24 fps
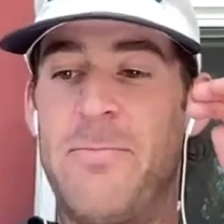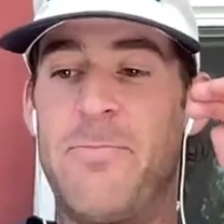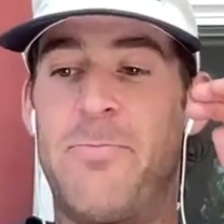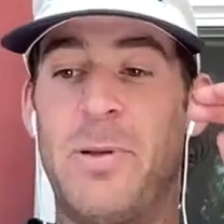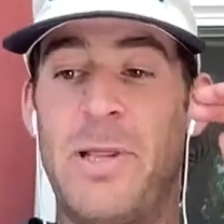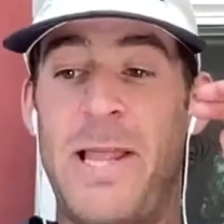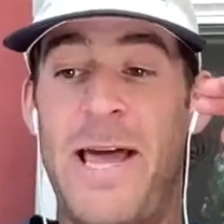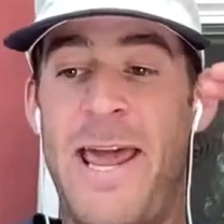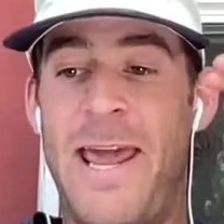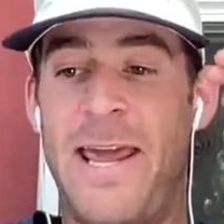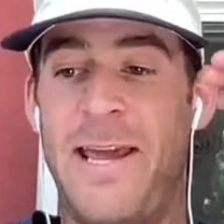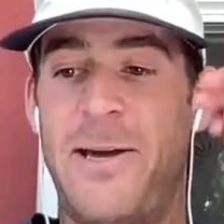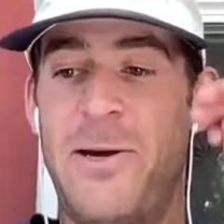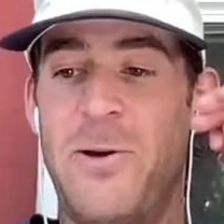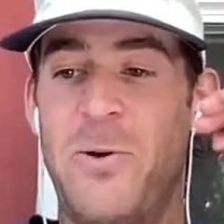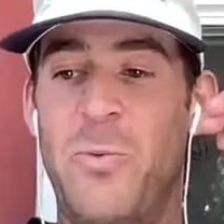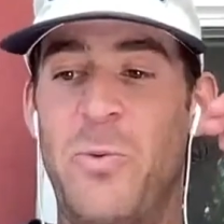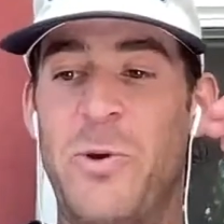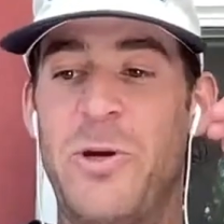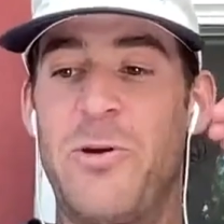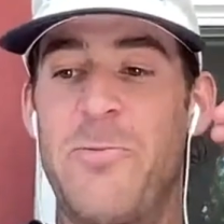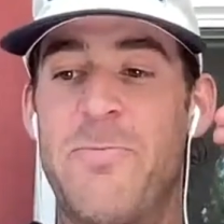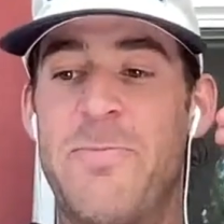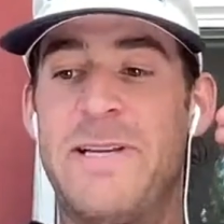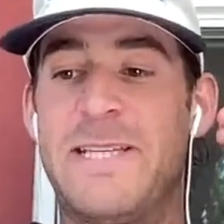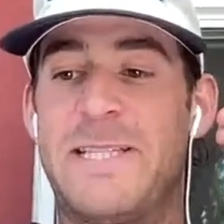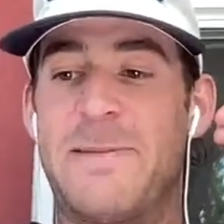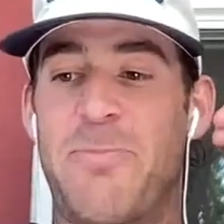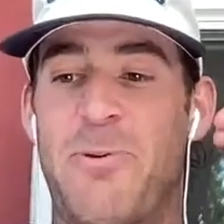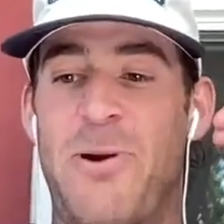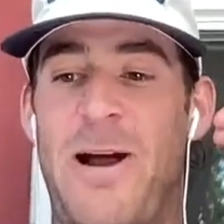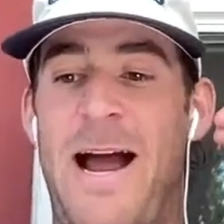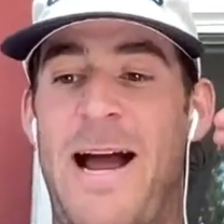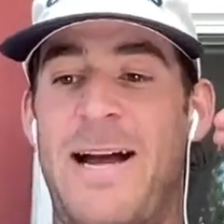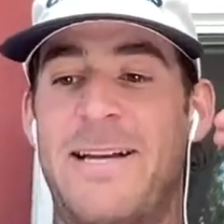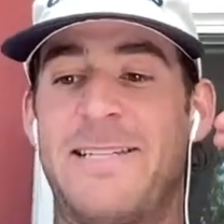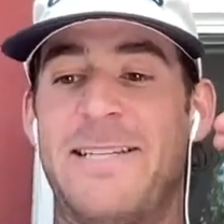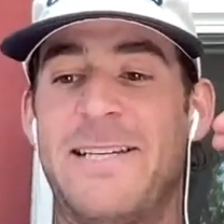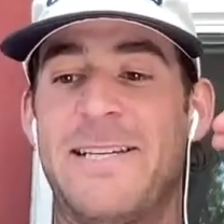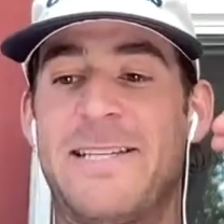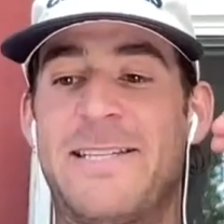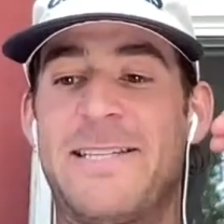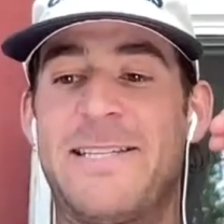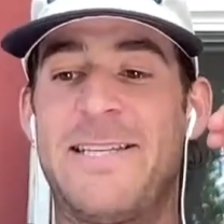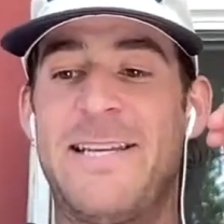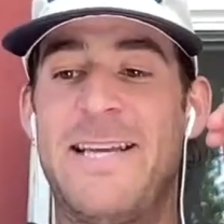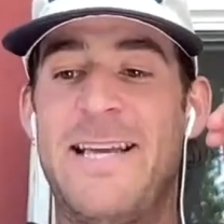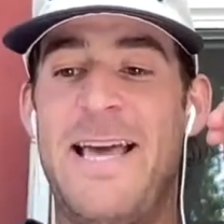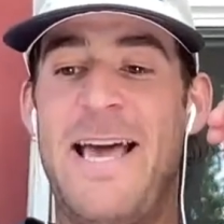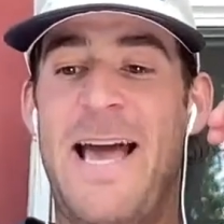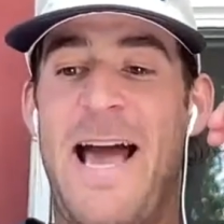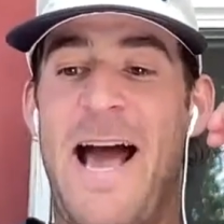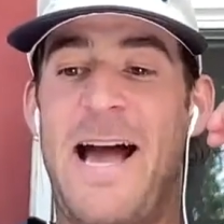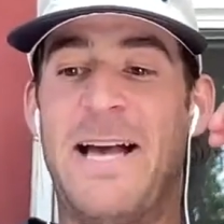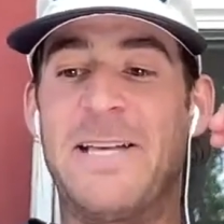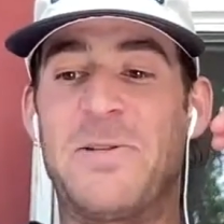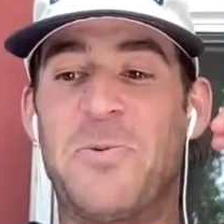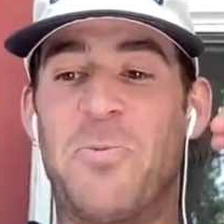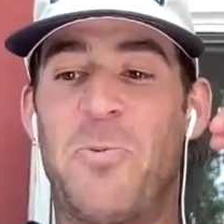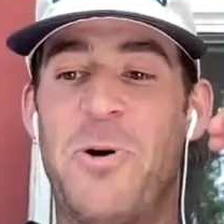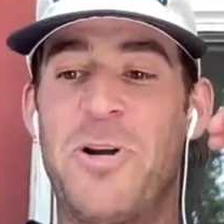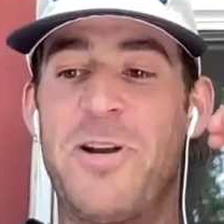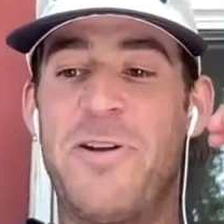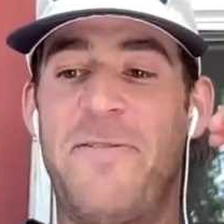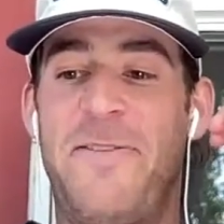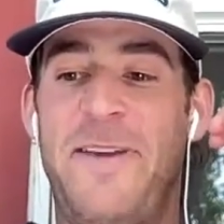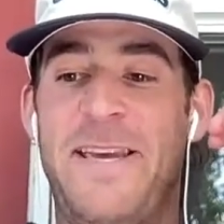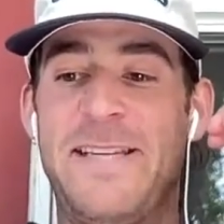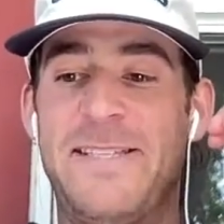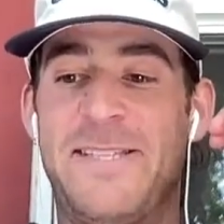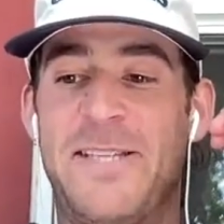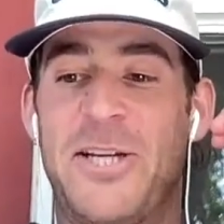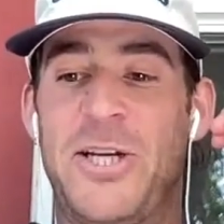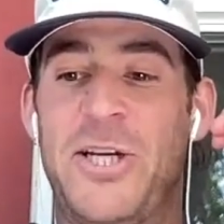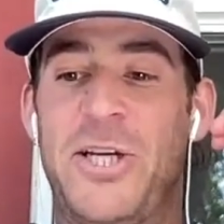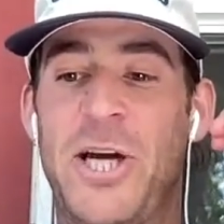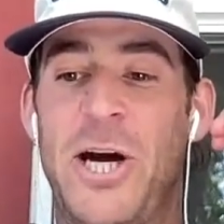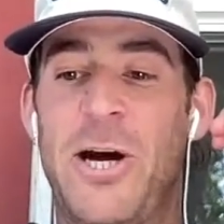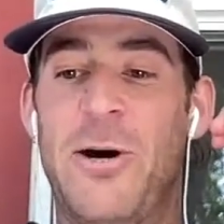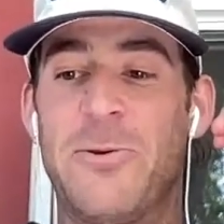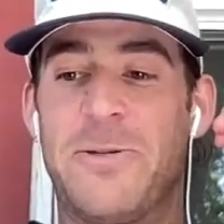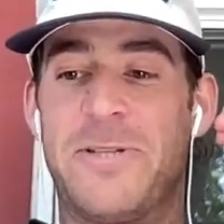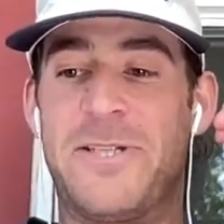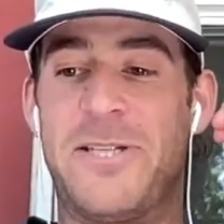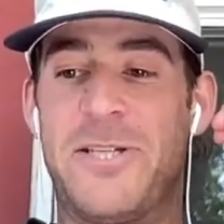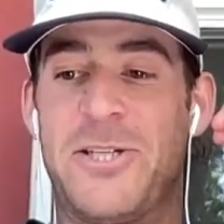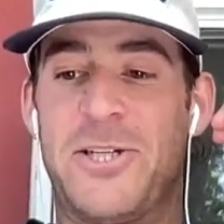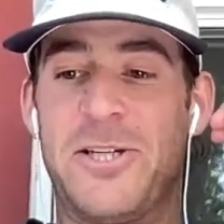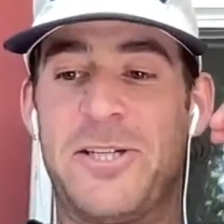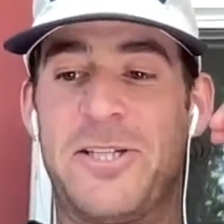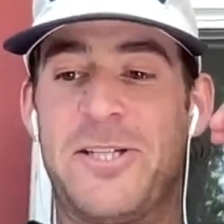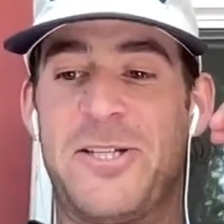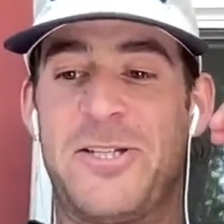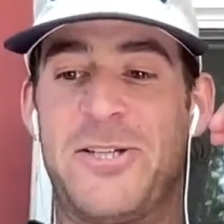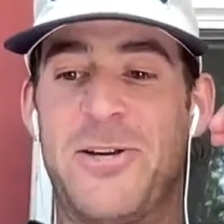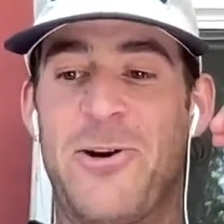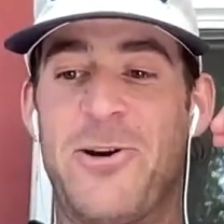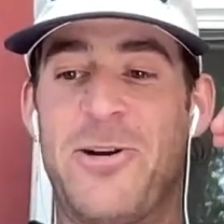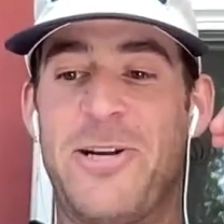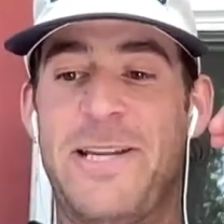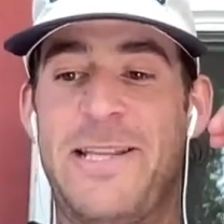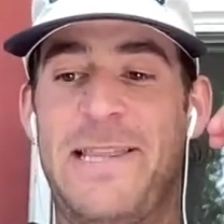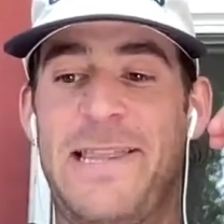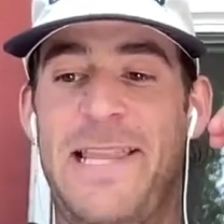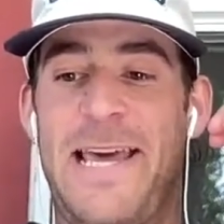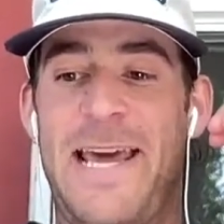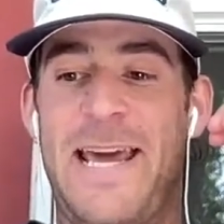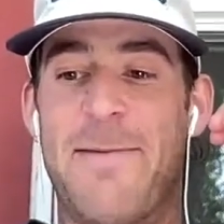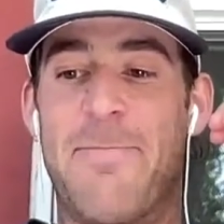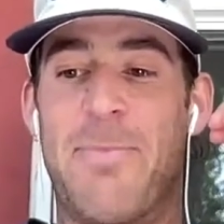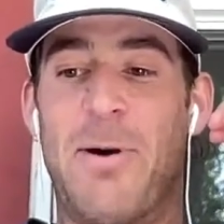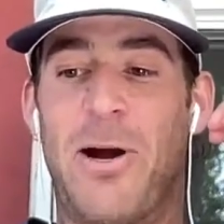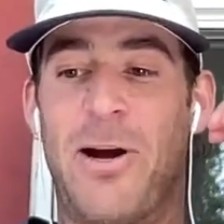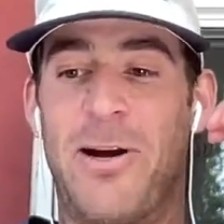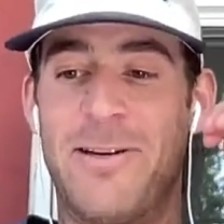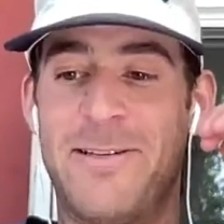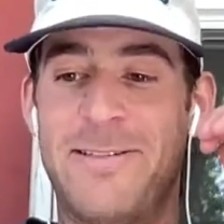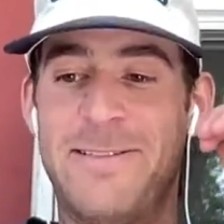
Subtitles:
Blank will miss practice as one of his goats just started labor.